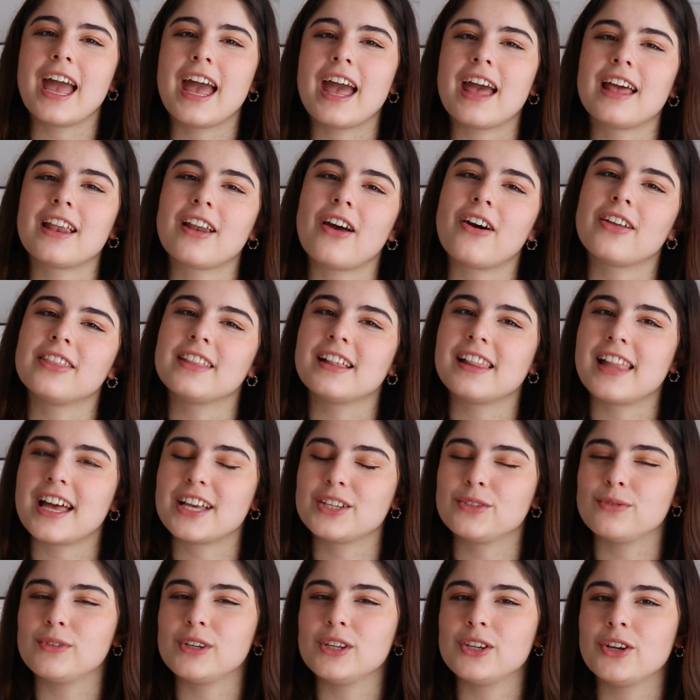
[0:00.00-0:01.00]
And on the
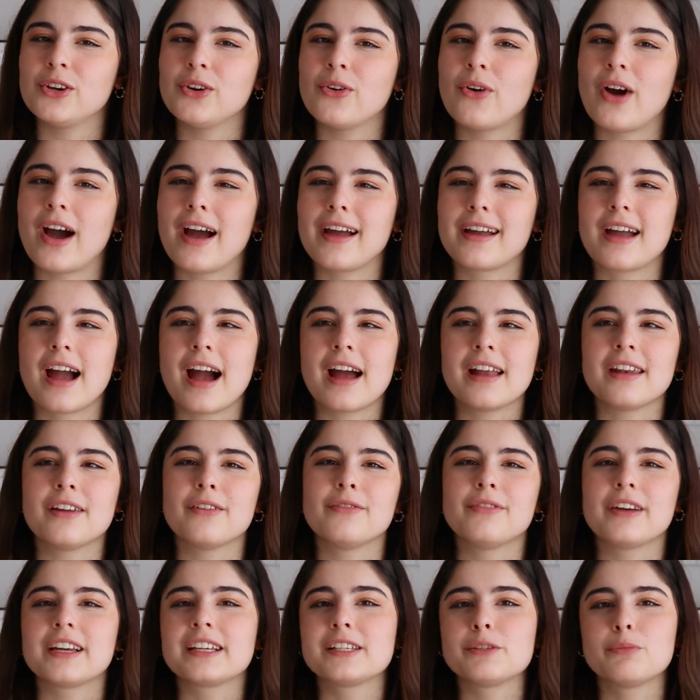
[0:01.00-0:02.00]
last video, I kind
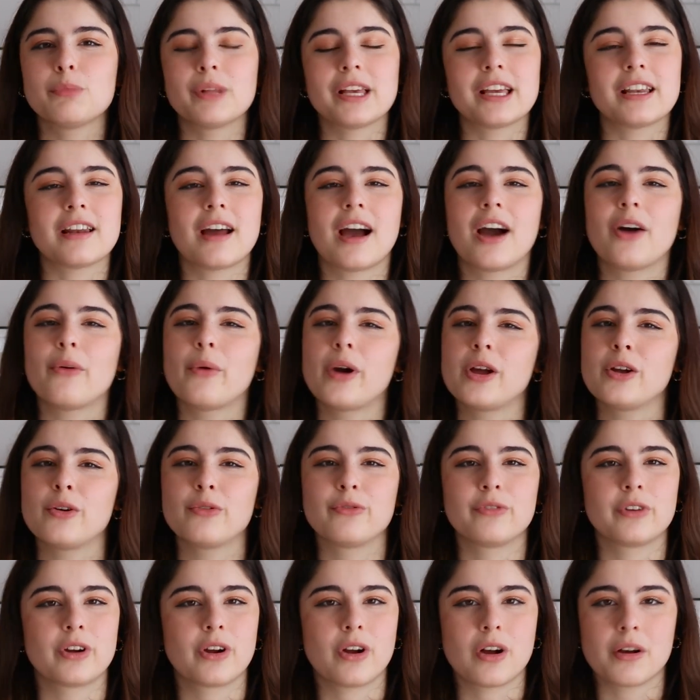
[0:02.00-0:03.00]
of explained how I
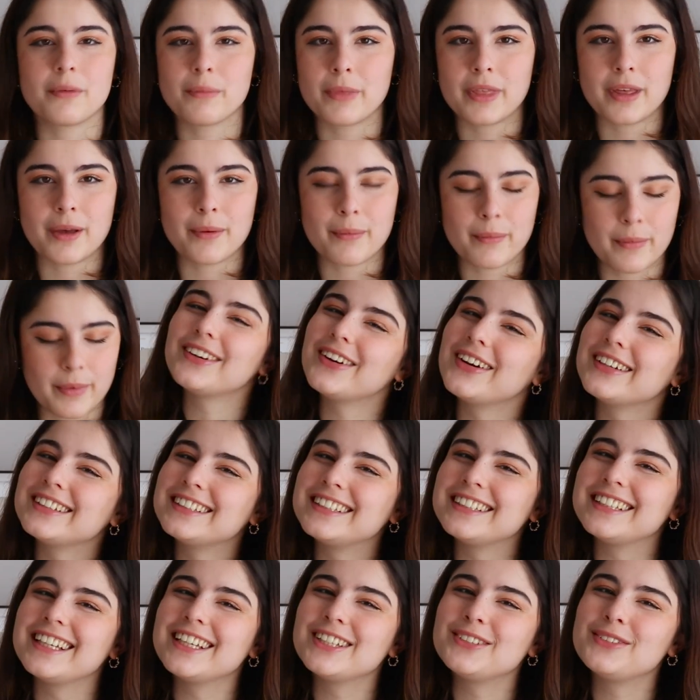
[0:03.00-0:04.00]
overcome them. So on
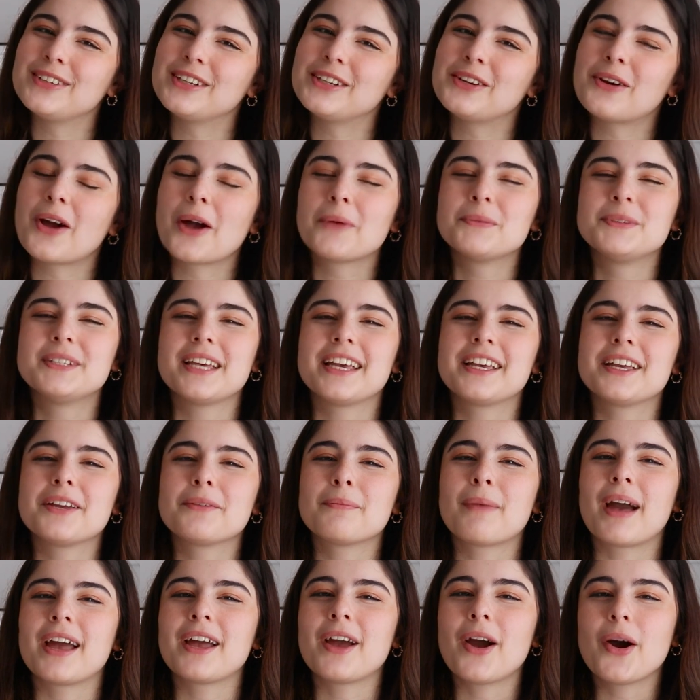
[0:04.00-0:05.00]
today's video, I'm taking
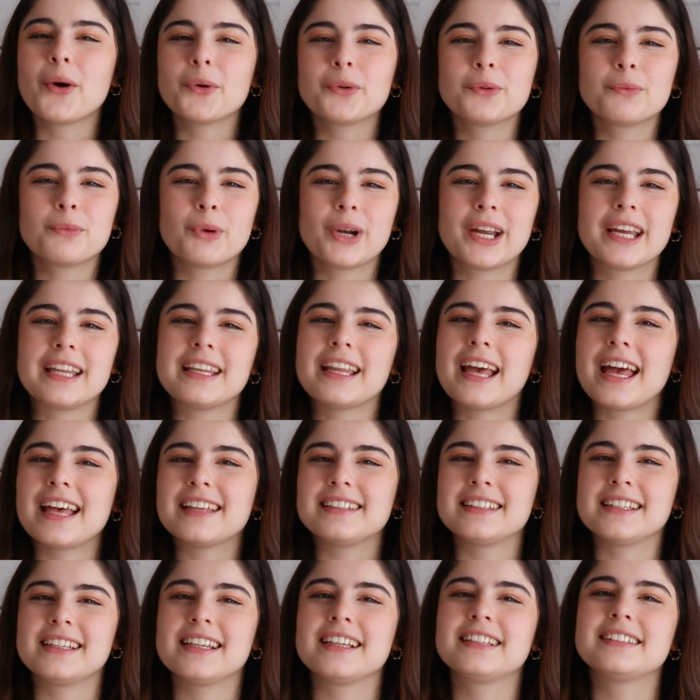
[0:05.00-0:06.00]
my own brand as
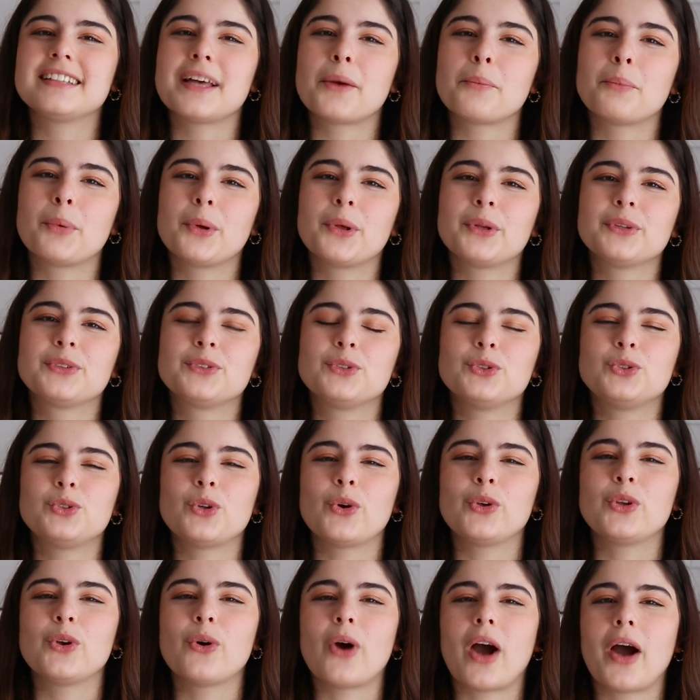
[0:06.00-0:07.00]
an example to show
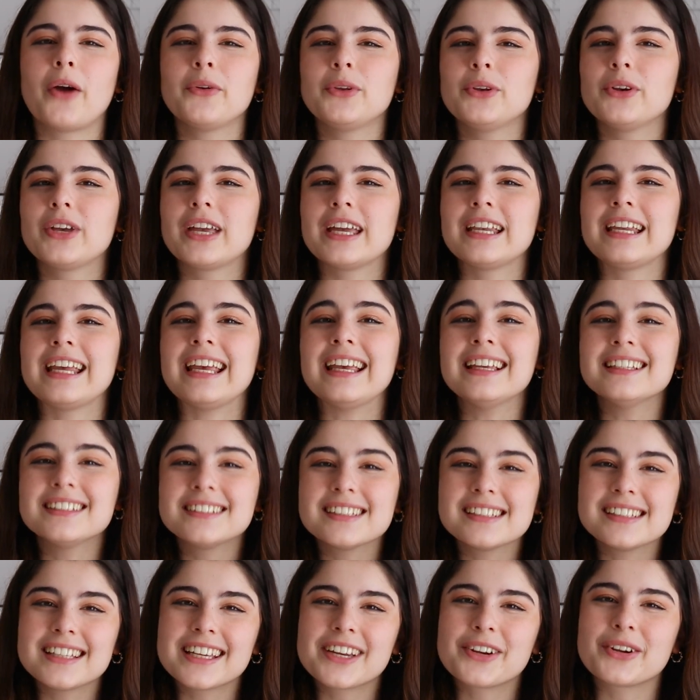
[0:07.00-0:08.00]
you how you can
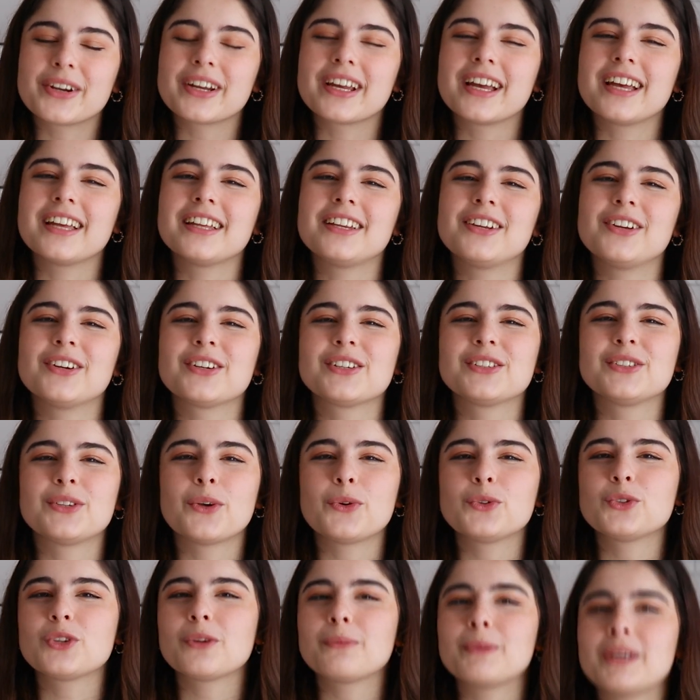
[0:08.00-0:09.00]
easily create your
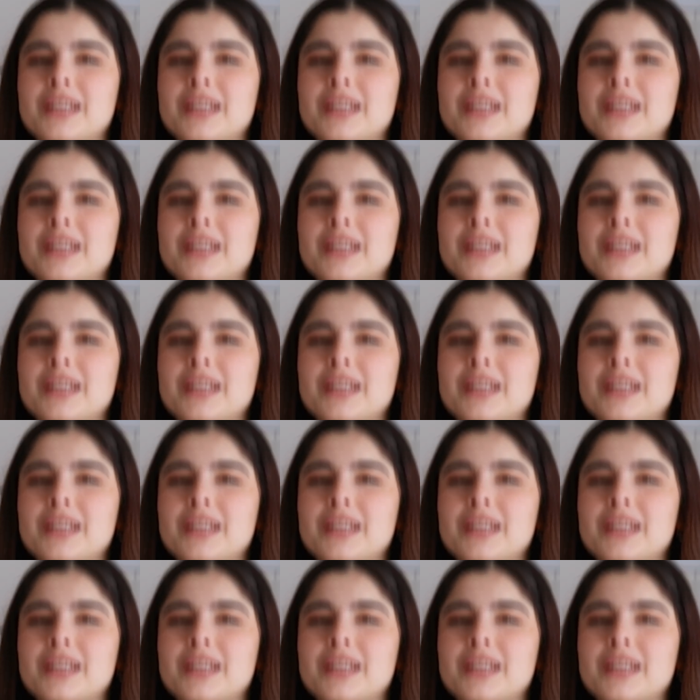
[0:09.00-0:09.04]
social